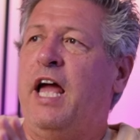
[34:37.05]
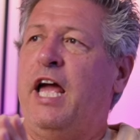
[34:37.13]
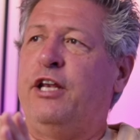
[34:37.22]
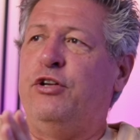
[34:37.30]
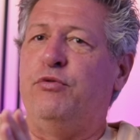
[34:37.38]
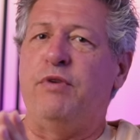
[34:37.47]

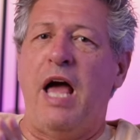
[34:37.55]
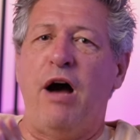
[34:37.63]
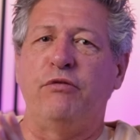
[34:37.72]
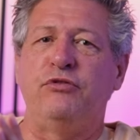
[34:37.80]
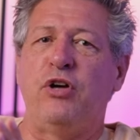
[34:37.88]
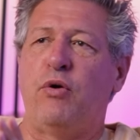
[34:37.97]
and you
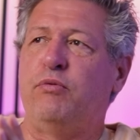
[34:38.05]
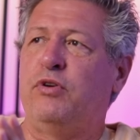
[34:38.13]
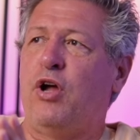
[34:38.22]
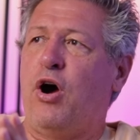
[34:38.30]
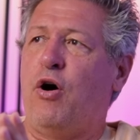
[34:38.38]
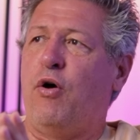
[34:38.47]
now don't
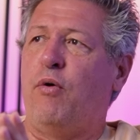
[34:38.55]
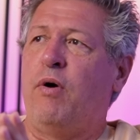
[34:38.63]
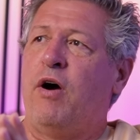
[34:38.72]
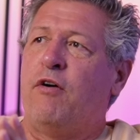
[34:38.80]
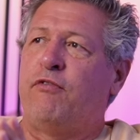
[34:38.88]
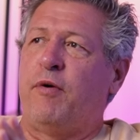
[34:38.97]
know
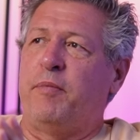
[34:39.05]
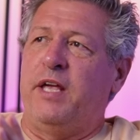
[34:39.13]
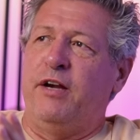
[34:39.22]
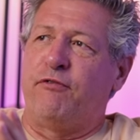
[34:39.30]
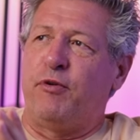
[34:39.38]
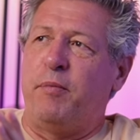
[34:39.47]
from the
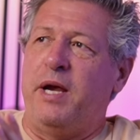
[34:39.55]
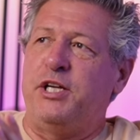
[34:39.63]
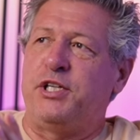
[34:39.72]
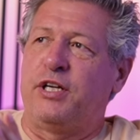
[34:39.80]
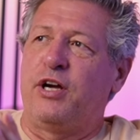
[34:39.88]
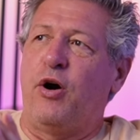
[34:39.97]

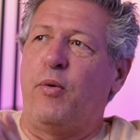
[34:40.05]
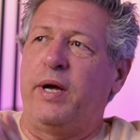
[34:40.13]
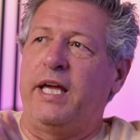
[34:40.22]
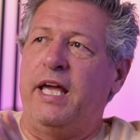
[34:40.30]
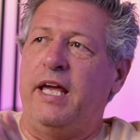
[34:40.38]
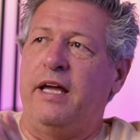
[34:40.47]
information
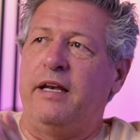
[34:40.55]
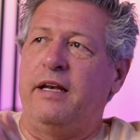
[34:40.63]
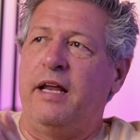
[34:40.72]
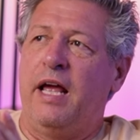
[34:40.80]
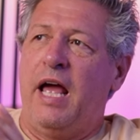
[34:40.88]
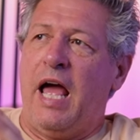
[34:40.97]
going
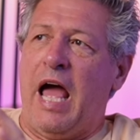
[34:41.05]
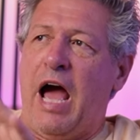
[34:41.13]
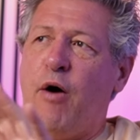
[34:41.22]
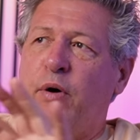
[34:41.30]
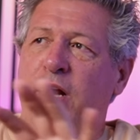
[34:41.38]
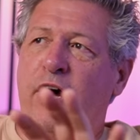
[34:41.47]
in
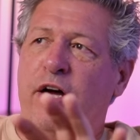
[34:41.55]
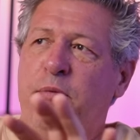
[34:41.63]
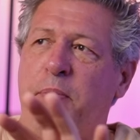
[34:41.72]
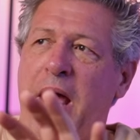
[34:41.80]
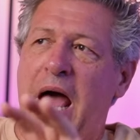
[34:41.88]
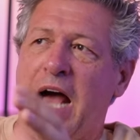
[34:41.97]
how it
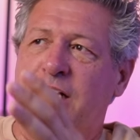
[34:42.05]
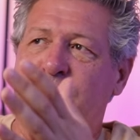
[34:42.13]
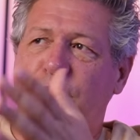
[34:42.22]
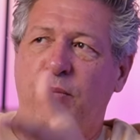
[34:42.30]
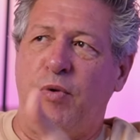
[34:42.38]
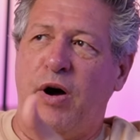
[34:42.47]
unpacks
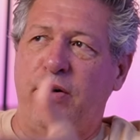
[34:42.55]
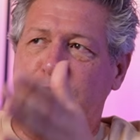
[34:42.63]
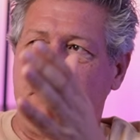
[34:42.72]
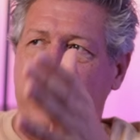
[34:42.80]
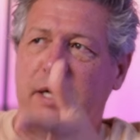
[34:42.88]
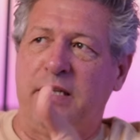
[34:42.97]
from how it's
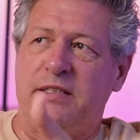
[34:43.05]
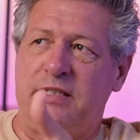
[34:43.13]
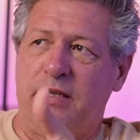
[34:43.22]
being